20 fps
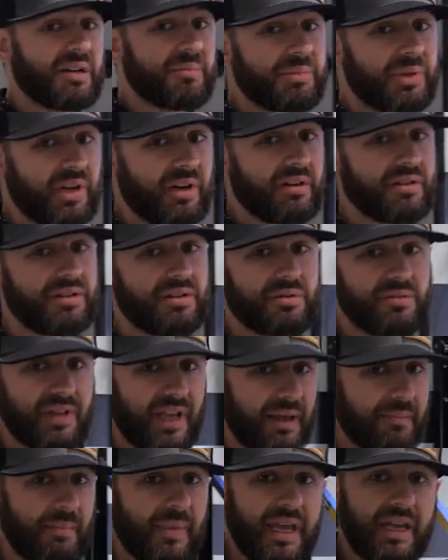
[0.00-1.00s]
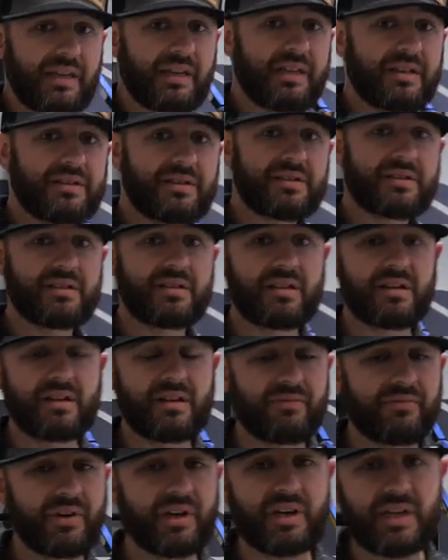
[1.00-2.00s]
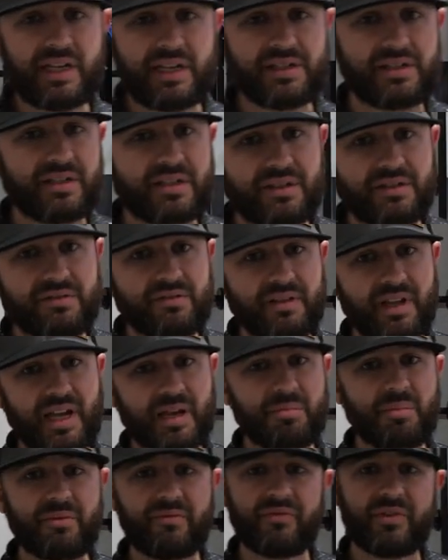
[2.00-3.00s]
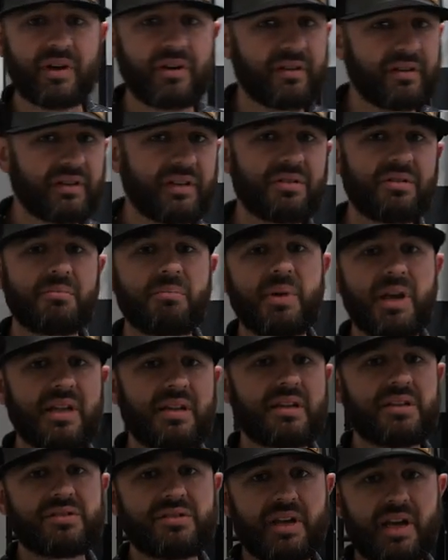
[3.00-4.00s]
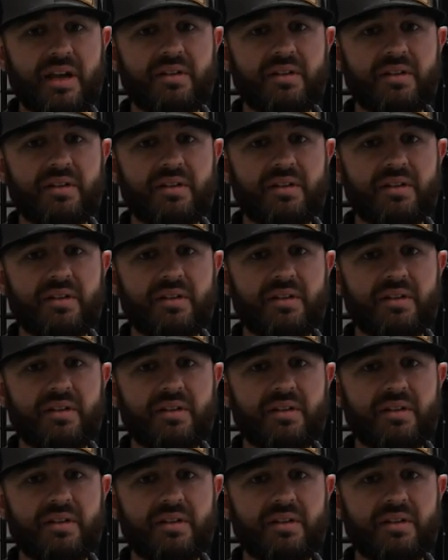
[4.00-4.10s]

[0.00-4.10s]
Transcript: up there and do that maintenance, uh, very easy to do that, but very little maintenance you